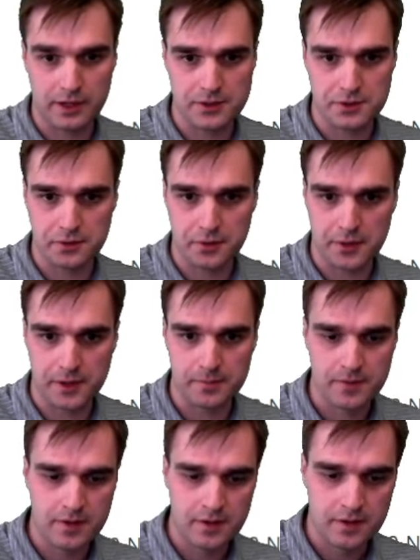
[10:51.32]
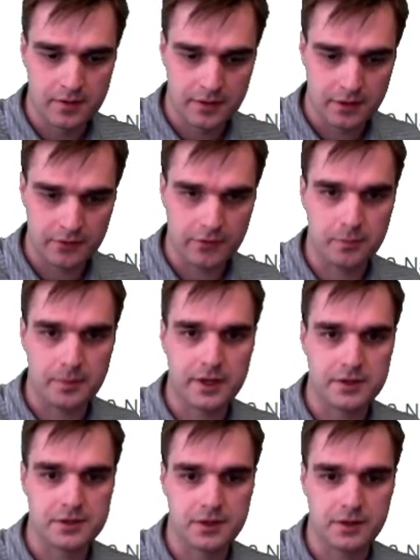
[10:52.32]
just scrolled up. Here's this
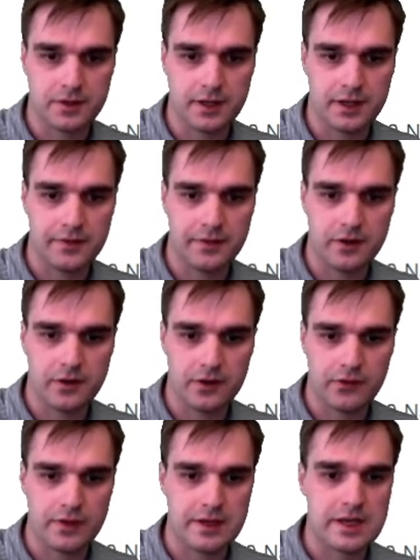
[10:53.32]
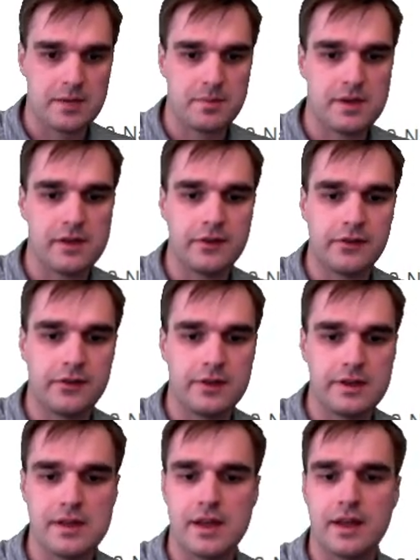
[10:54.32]
picture, and there is the
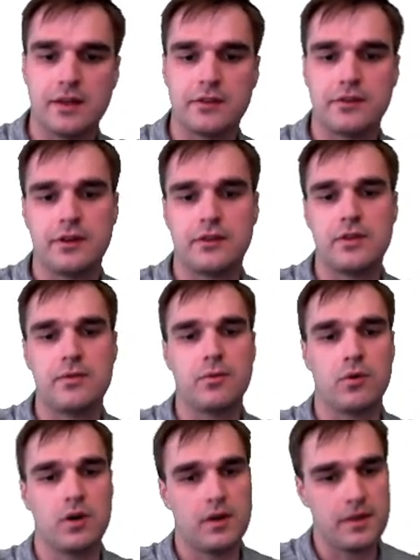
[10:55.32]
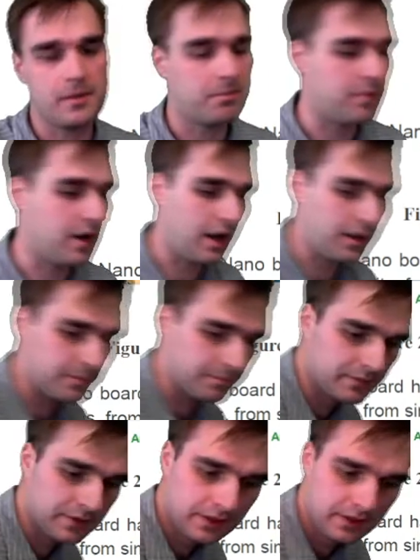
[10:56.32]
EPCS 64 on the bottom.
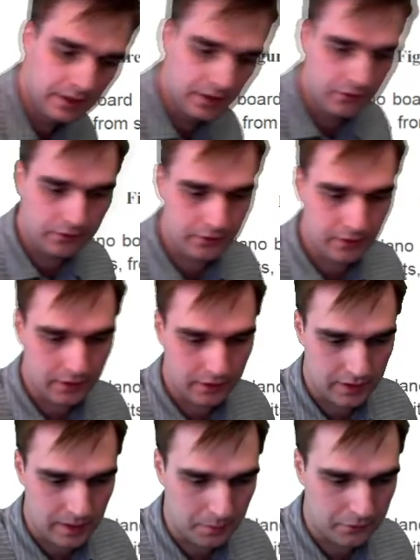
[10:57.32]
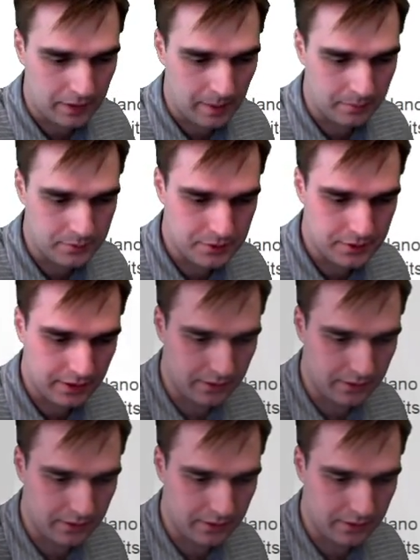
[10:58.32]
So let's go to the tabletop and just take a